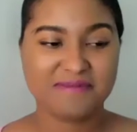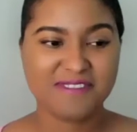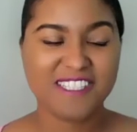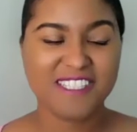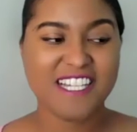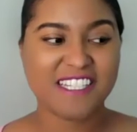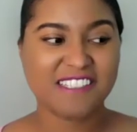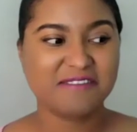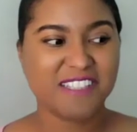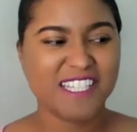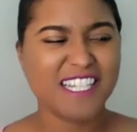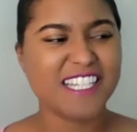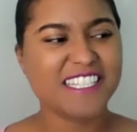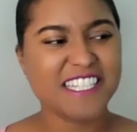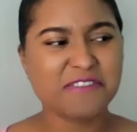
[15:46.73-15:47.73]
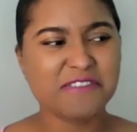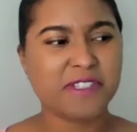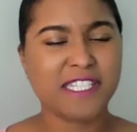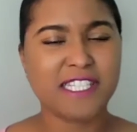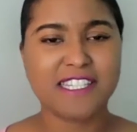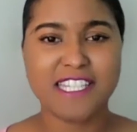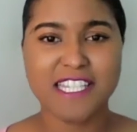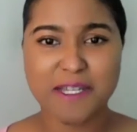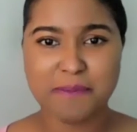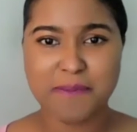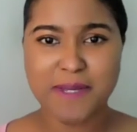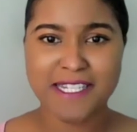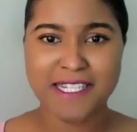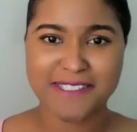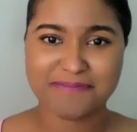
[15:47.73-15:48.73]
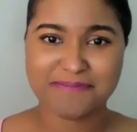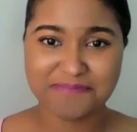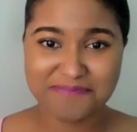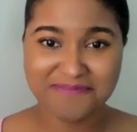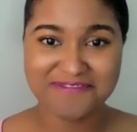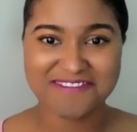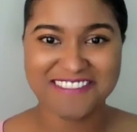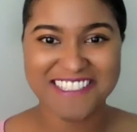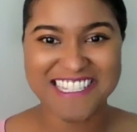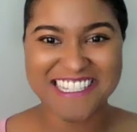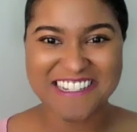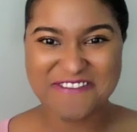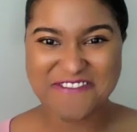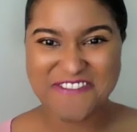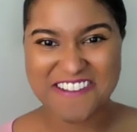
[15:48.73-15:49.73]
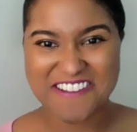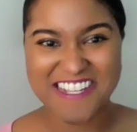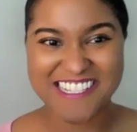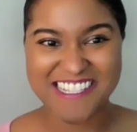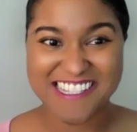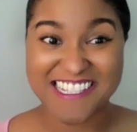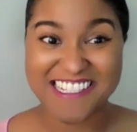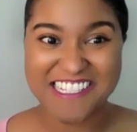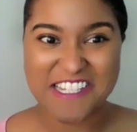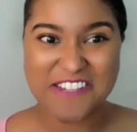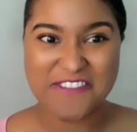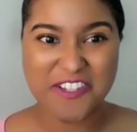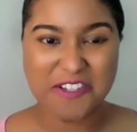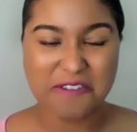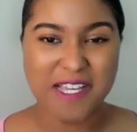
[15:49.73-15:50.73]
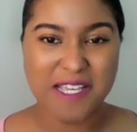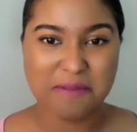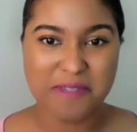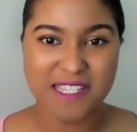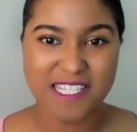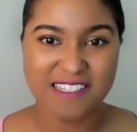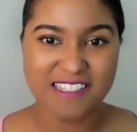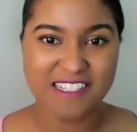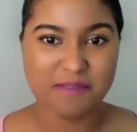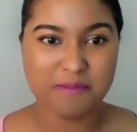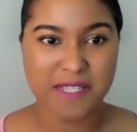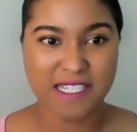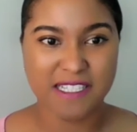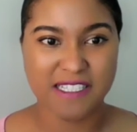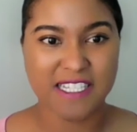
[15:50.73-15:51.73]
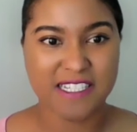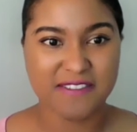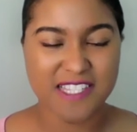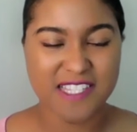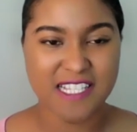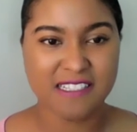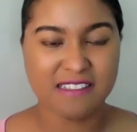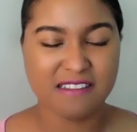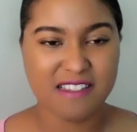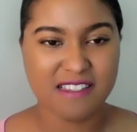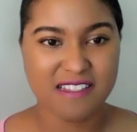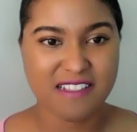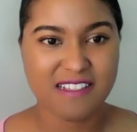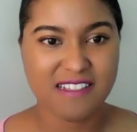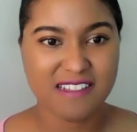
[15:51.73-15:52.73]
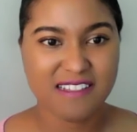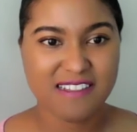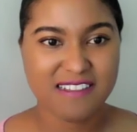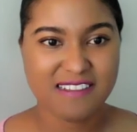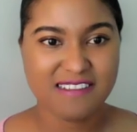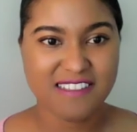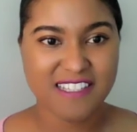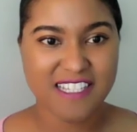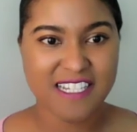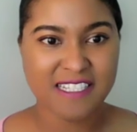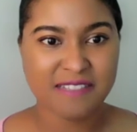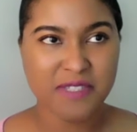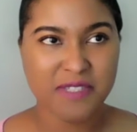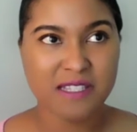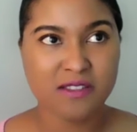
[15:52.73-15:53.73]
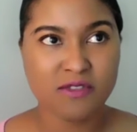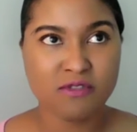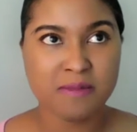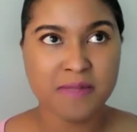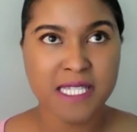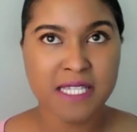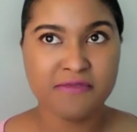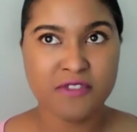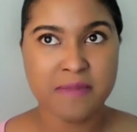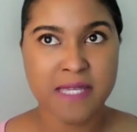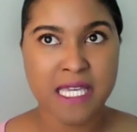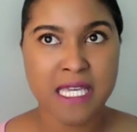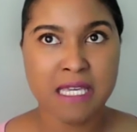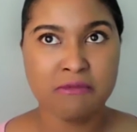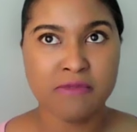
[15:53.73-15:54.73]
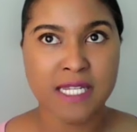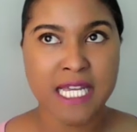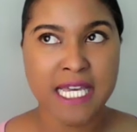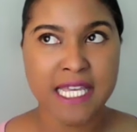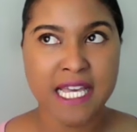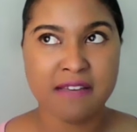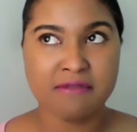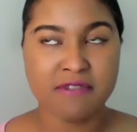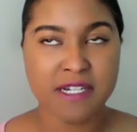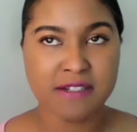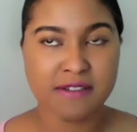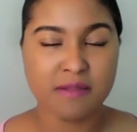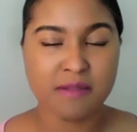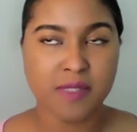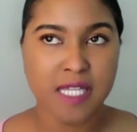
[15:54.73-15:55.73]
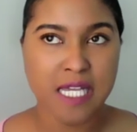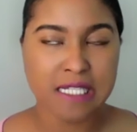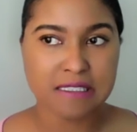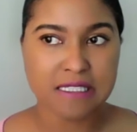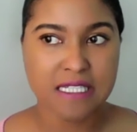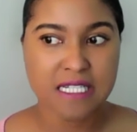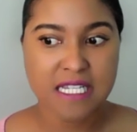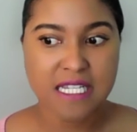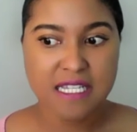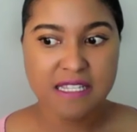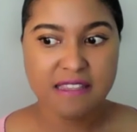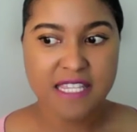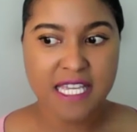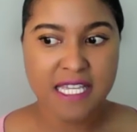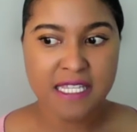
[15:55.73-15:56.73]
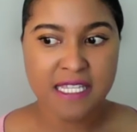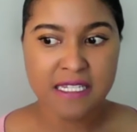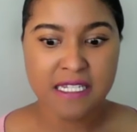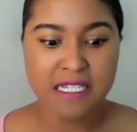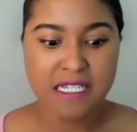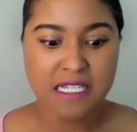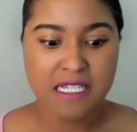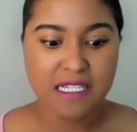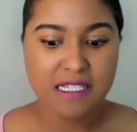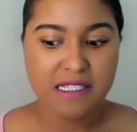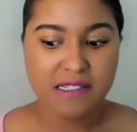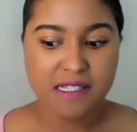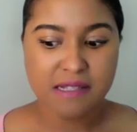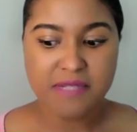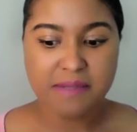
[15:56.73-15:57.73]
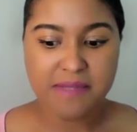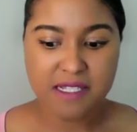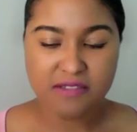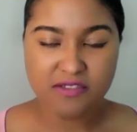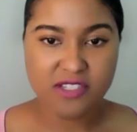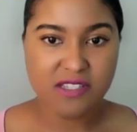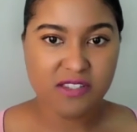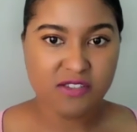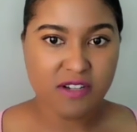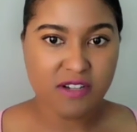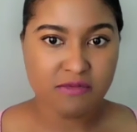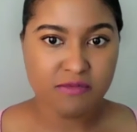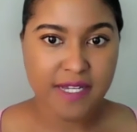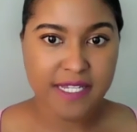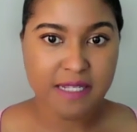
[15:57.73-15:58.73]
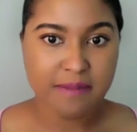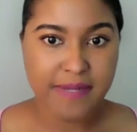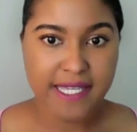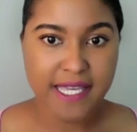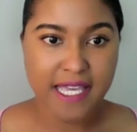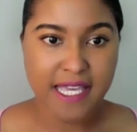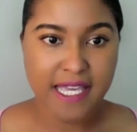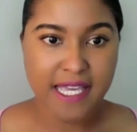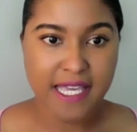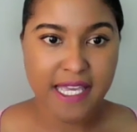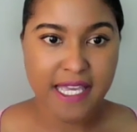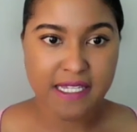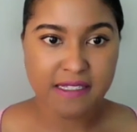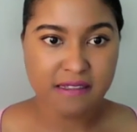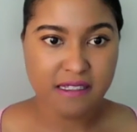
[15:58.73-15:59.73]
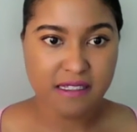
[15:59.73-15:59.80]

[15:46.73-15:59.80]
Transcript: yeah. And I didn't really think about it in a very scientific way, but that does make a lot of sense. Yeah, because normally for me, when I have writer's block, then sometimes I'll just start writing by hand